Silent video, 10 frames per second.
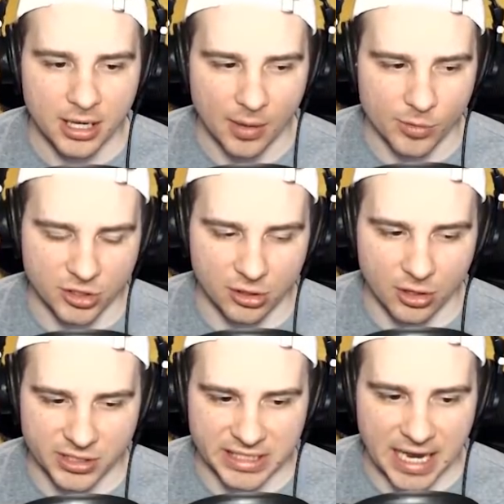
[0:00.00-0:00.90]
Michigan
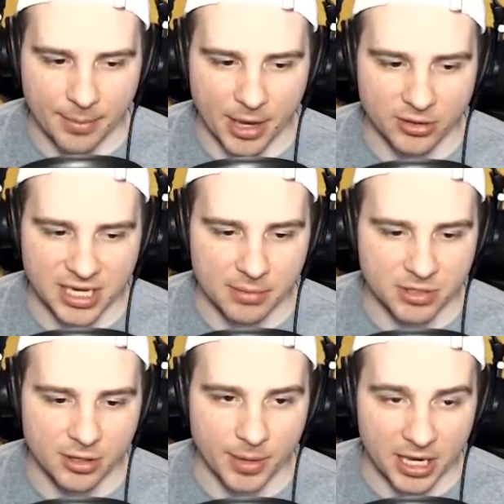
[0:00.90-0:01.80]
calls a timeout to empty
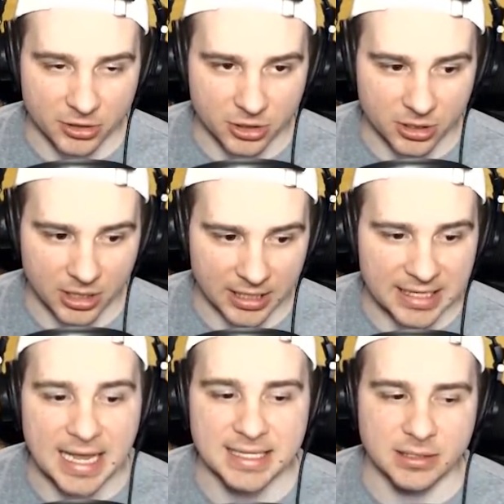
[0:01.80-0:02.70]
the bench. And
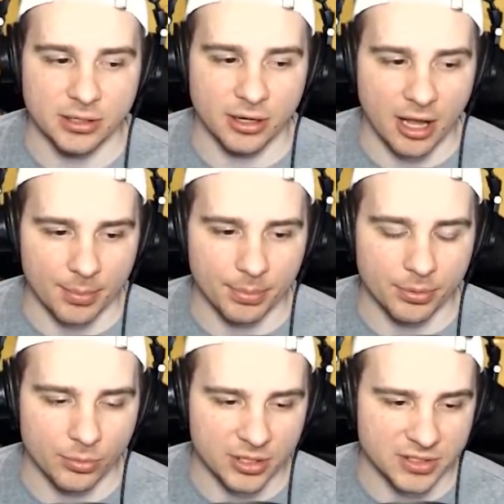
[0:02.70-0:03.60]
yes, they're
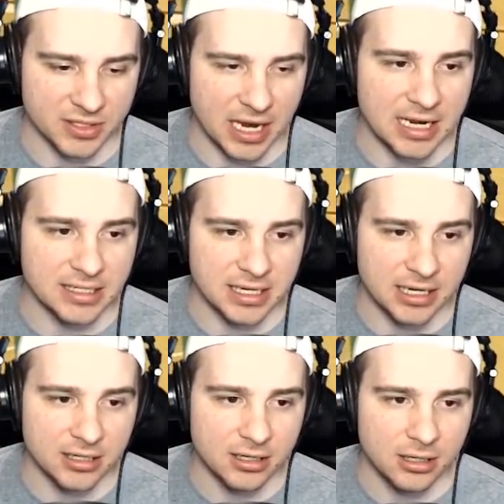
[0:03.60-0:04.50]
up, 18?